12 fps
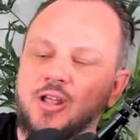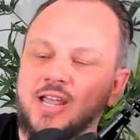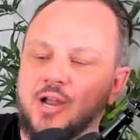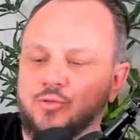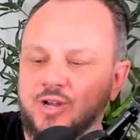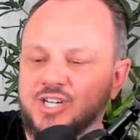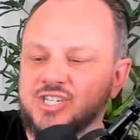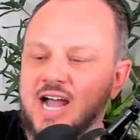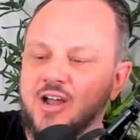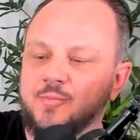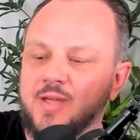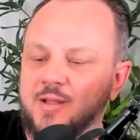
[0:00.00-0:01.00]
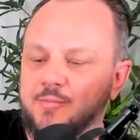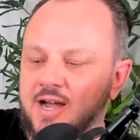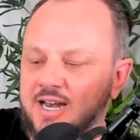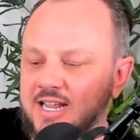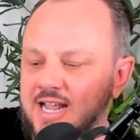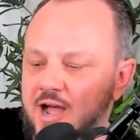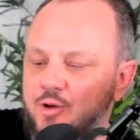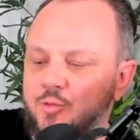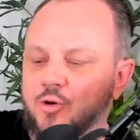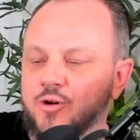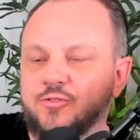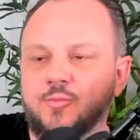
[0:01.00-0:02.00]
to get rich, how to make money, how to
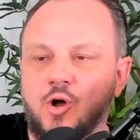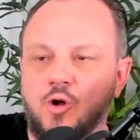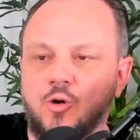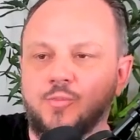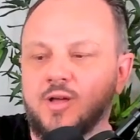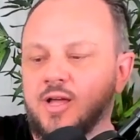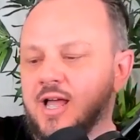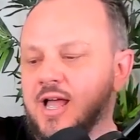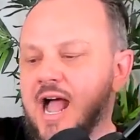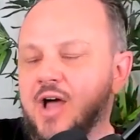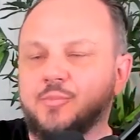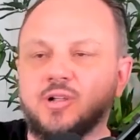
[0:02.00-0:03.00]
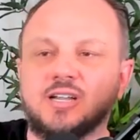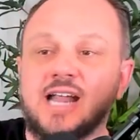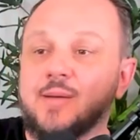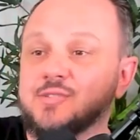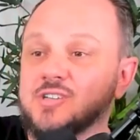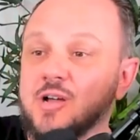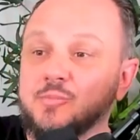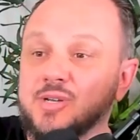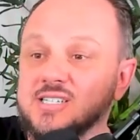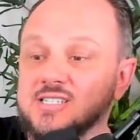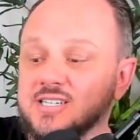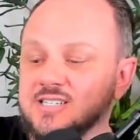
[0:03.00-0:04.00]
work from home, how to build an Amazon
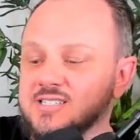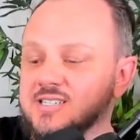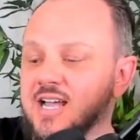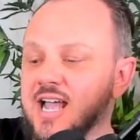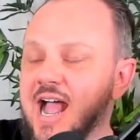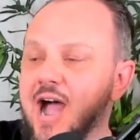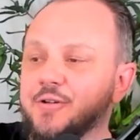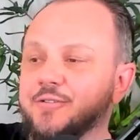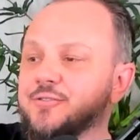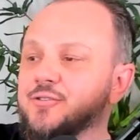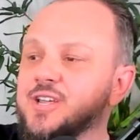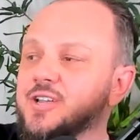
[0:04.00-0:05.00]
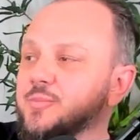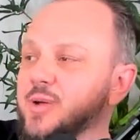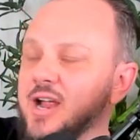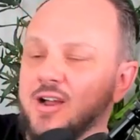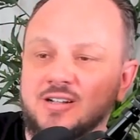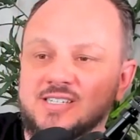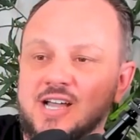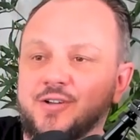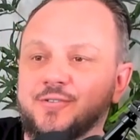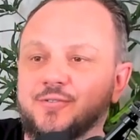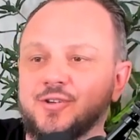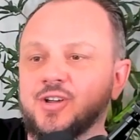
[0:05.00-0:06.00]
business, how to free your parents, how
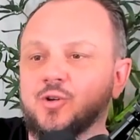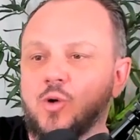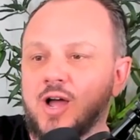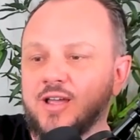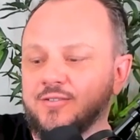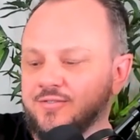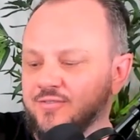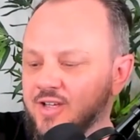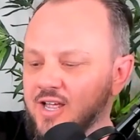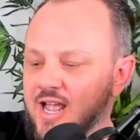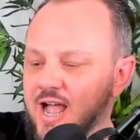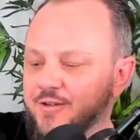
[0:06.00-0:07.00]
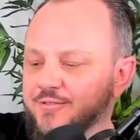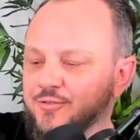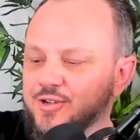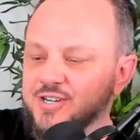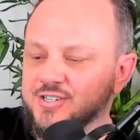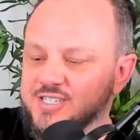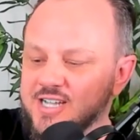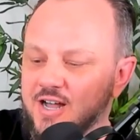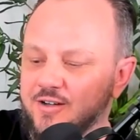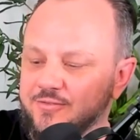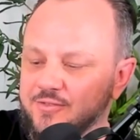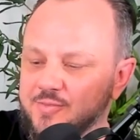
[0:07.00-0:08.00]
to free your wife, how to free
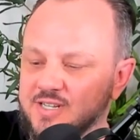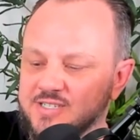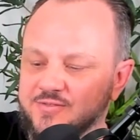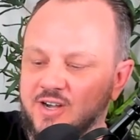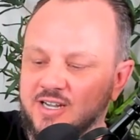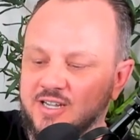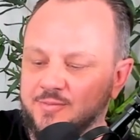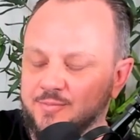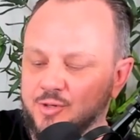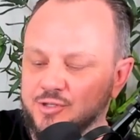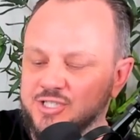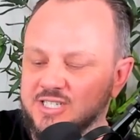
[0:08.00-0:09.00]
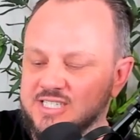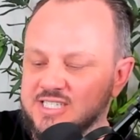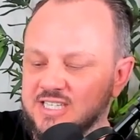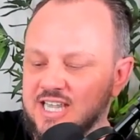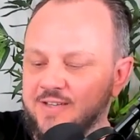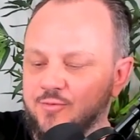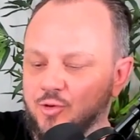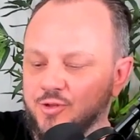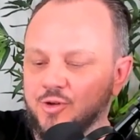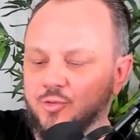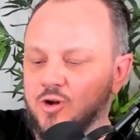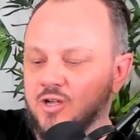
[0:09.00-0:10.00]
yourself from this fucking bullshit slave world
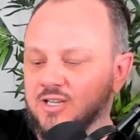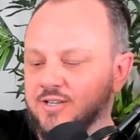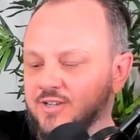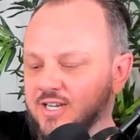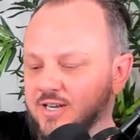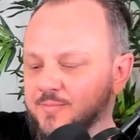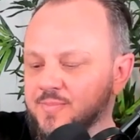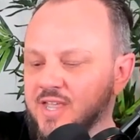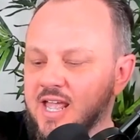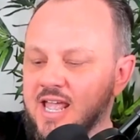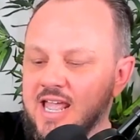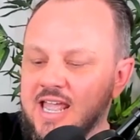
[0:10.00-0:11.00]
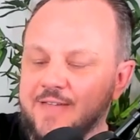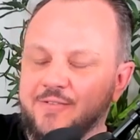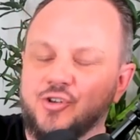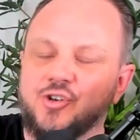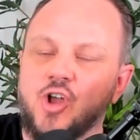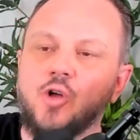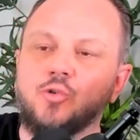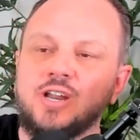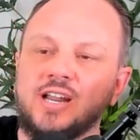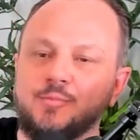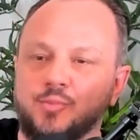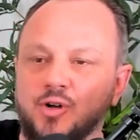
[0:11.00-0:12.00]
that we're all living in. If you're not
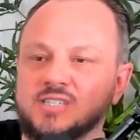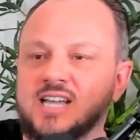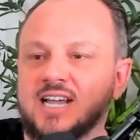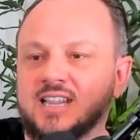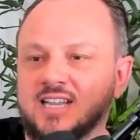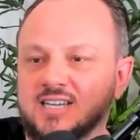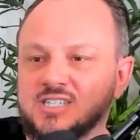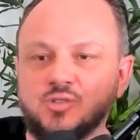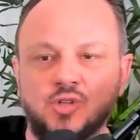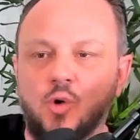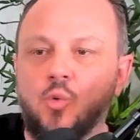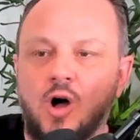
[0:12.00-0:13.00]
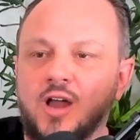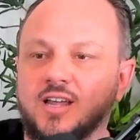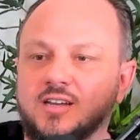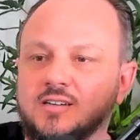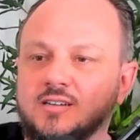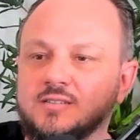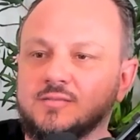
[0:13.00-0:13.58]
reading books like this, you don't want it.